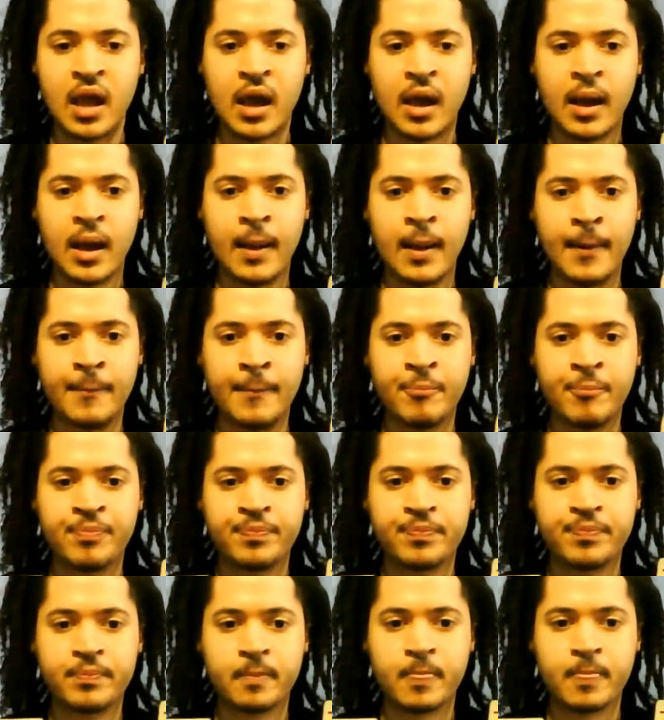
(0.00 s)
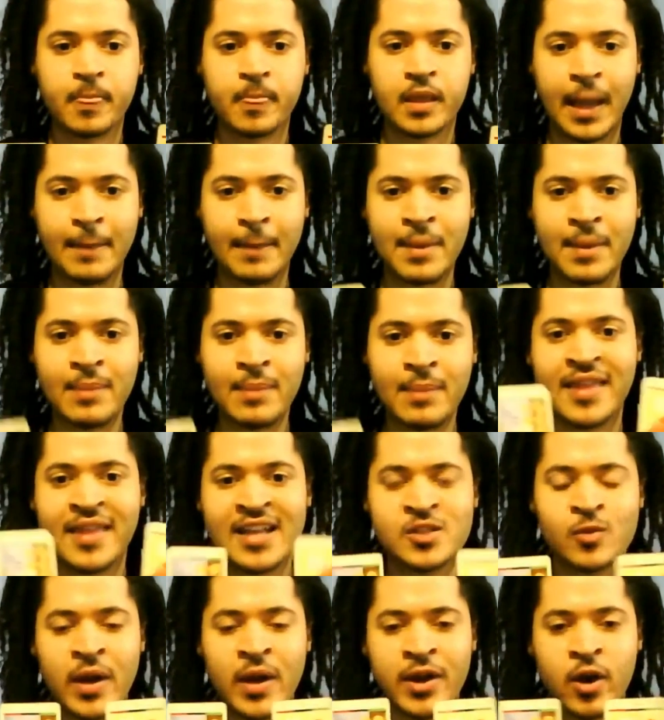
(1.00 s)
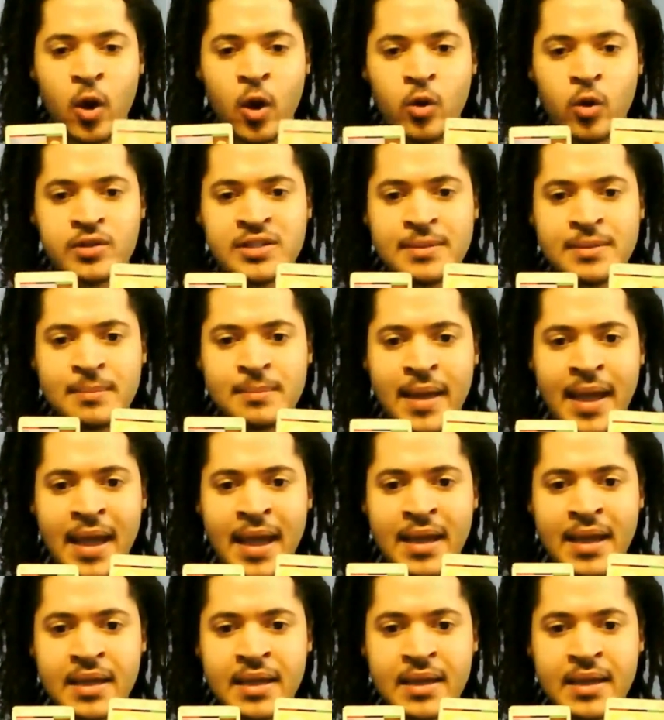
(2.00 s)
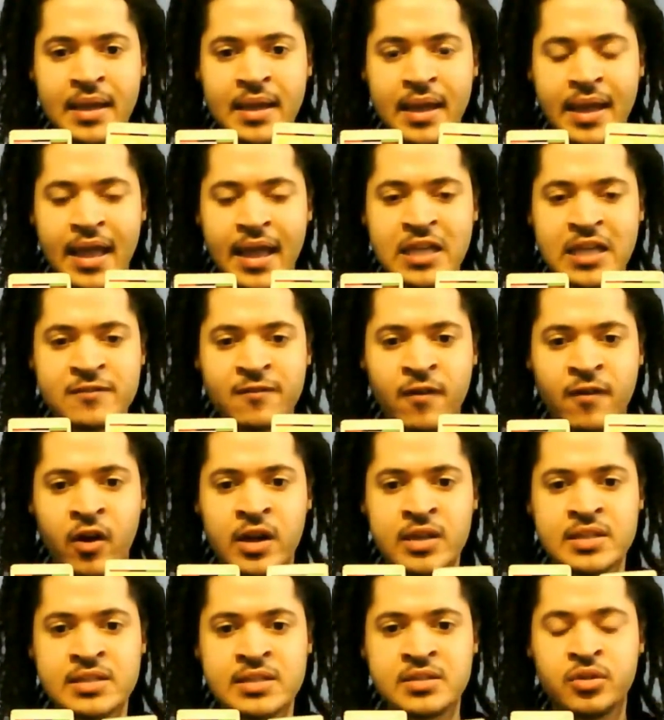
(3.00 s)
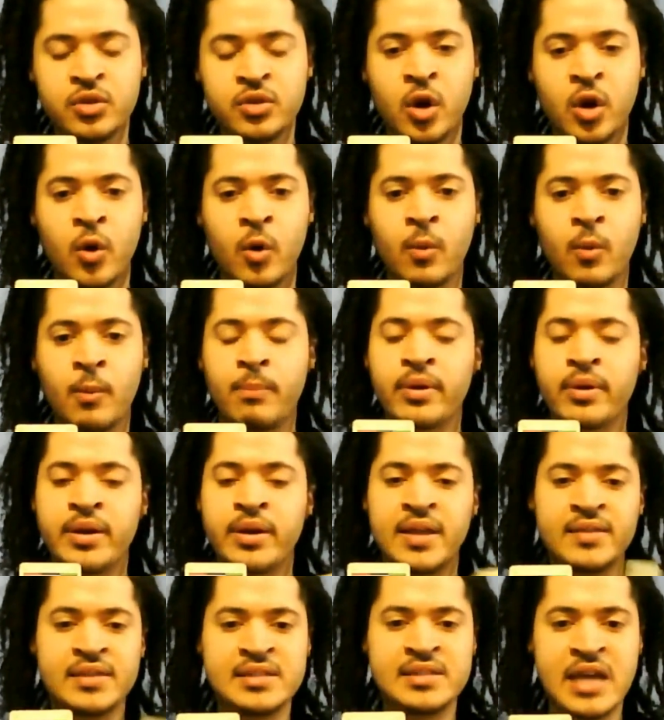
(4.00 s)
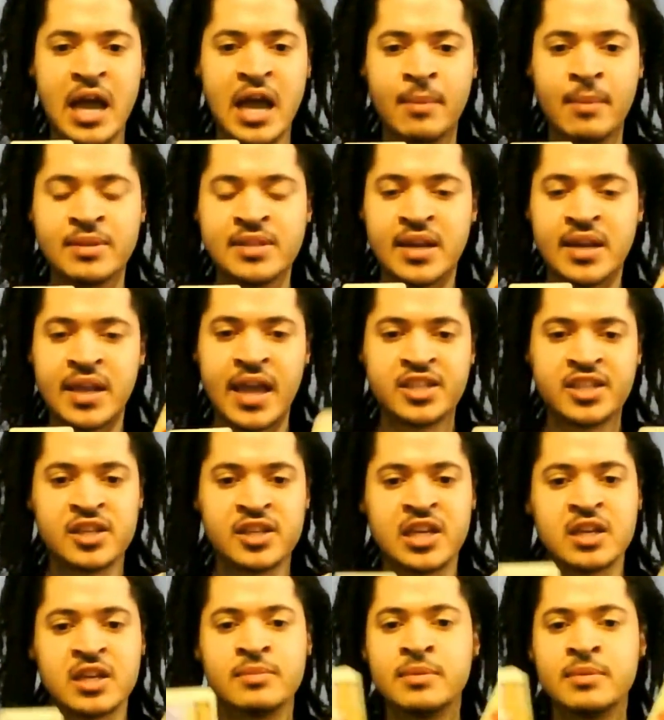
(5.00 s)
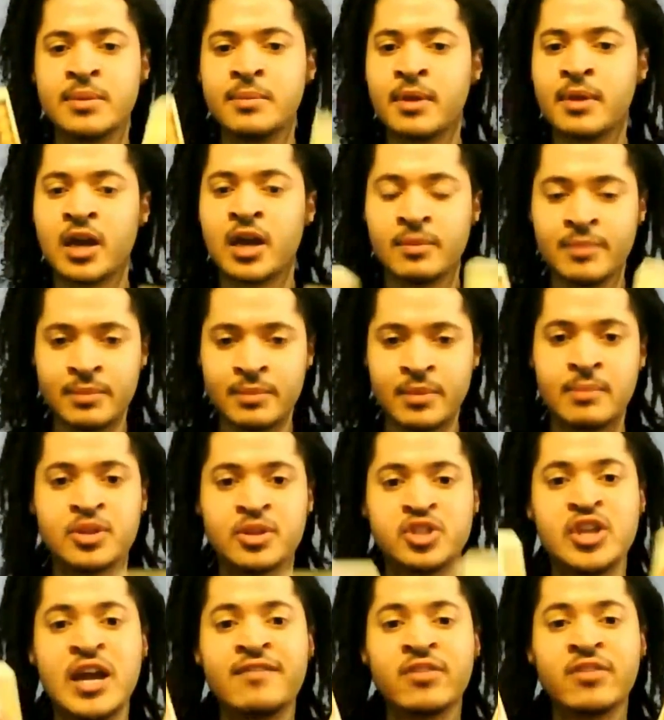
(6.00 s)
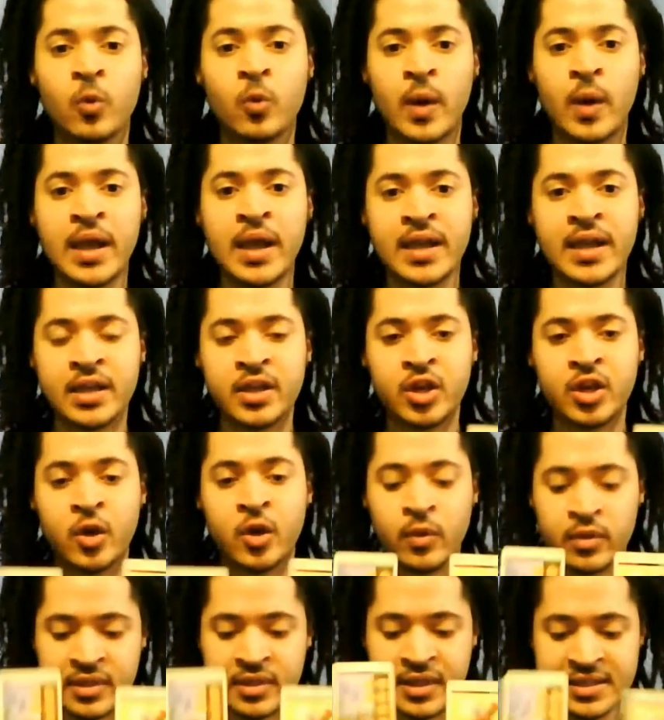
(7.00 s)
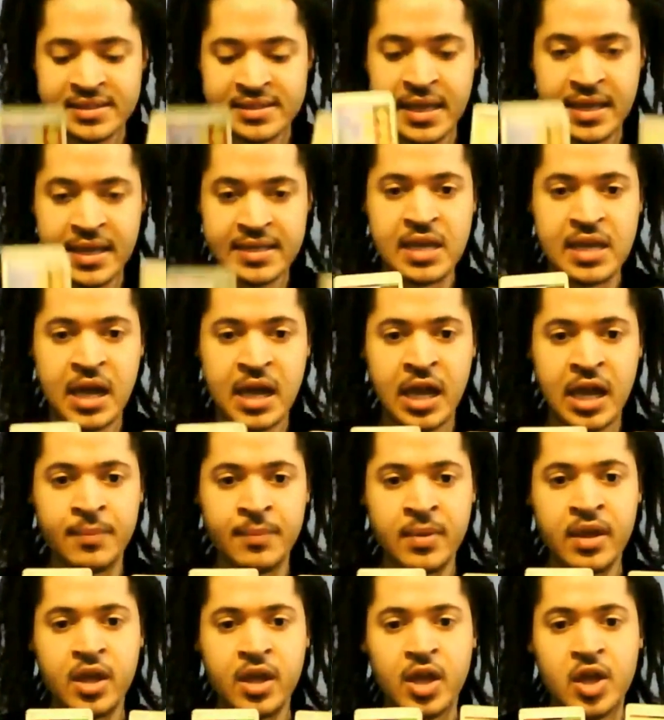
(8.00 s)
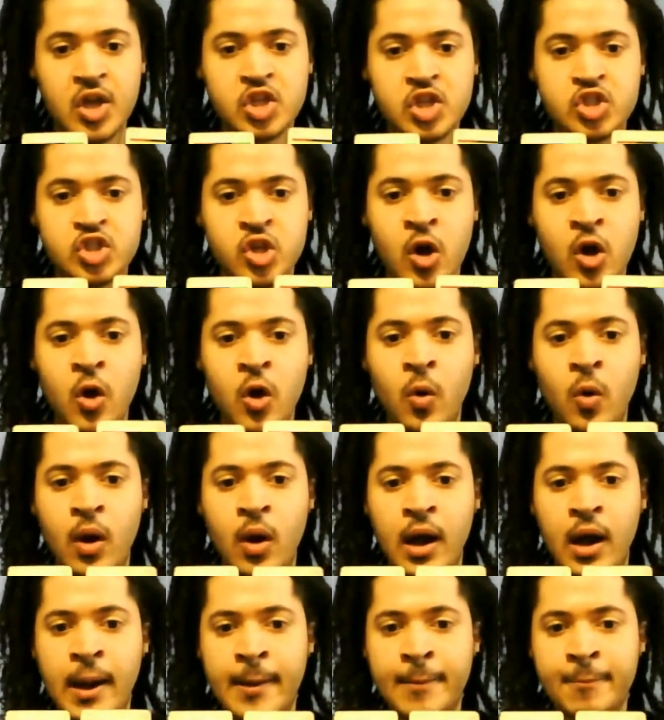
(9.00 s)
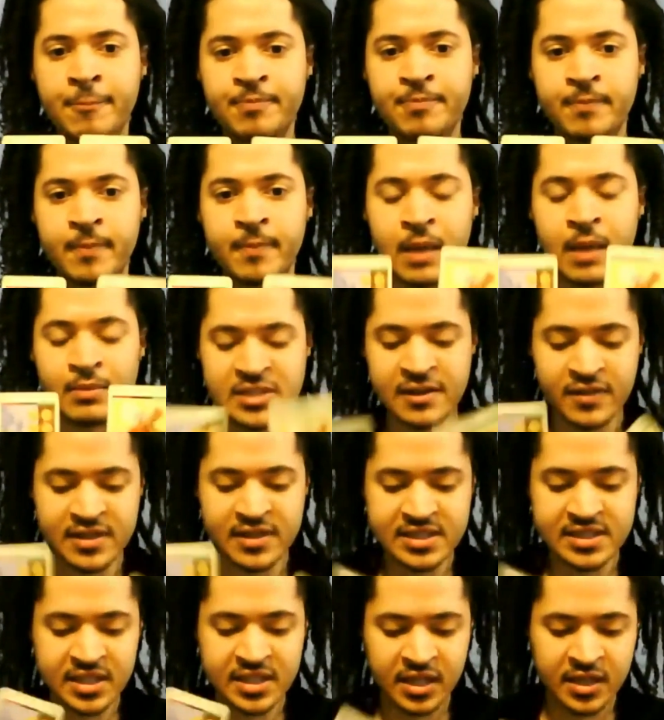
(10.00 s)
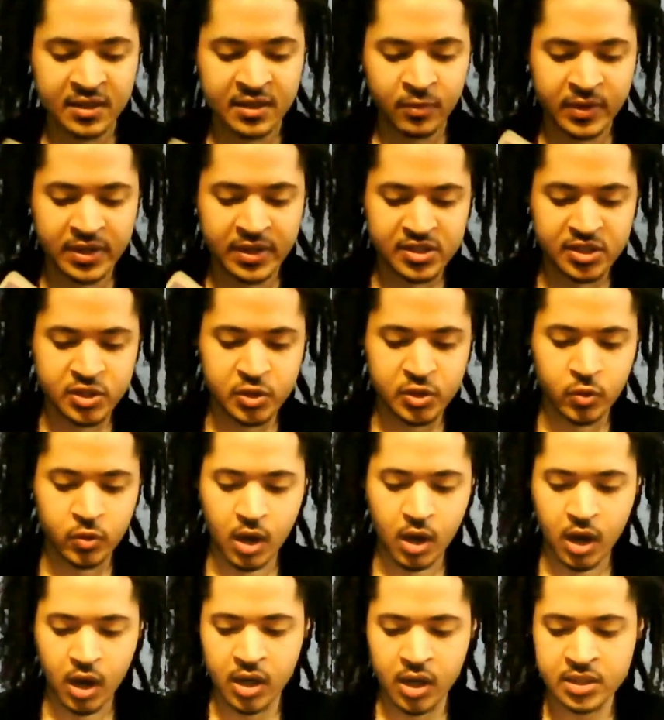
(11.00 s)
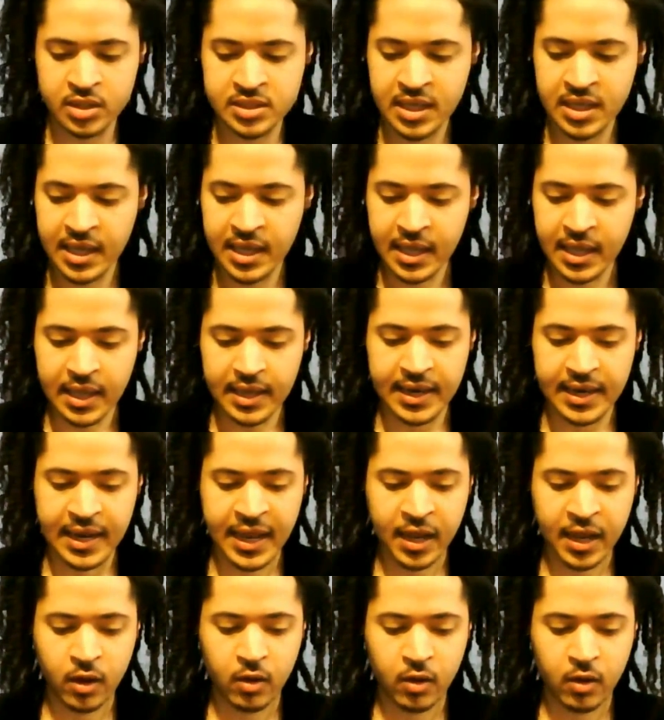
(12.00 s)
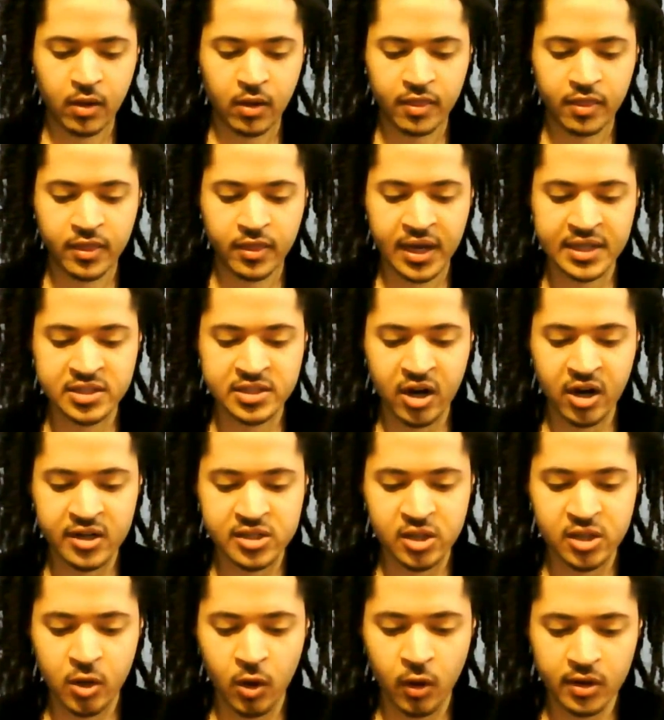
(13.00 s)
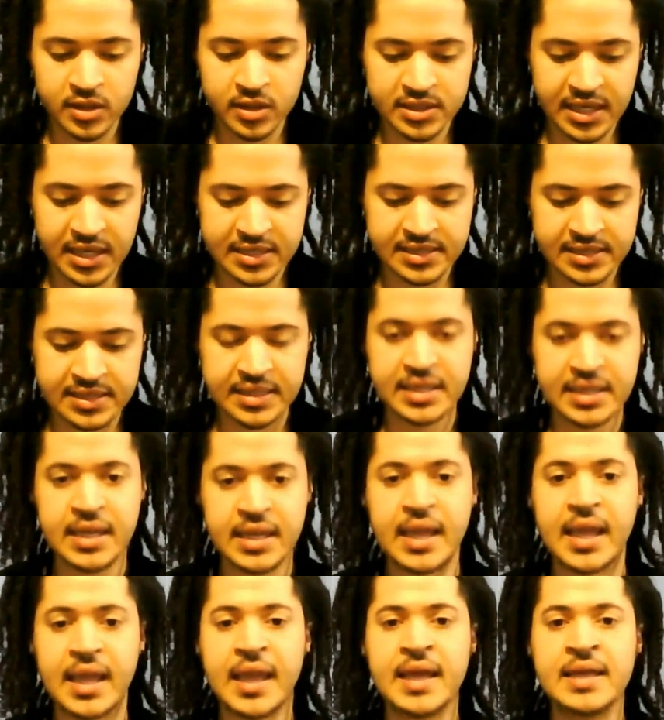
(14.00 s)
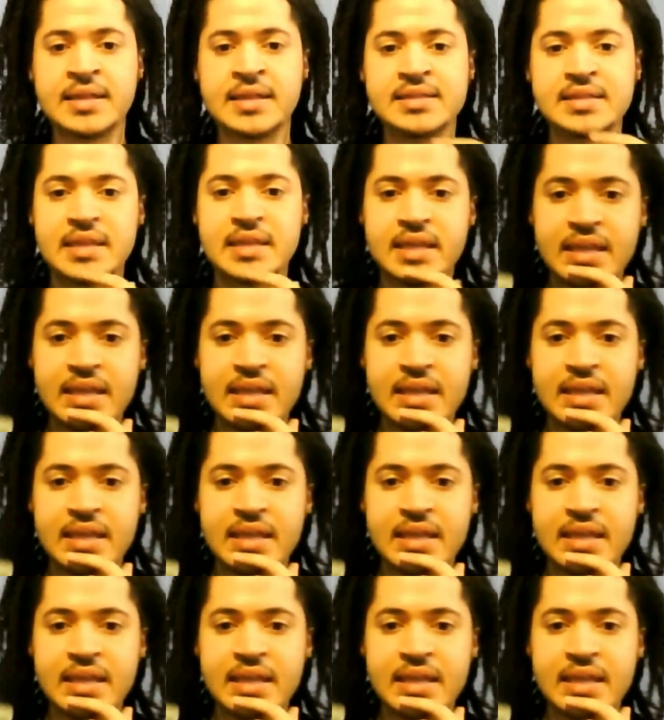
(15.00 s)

And maybe that's why you're holding back as far as, you know, putting in this time and dedication and commitment, but you have to wait, you know, things take time. So I'm definitely seeing it with these two cards. Now, the next card is the Goal or Destiny, and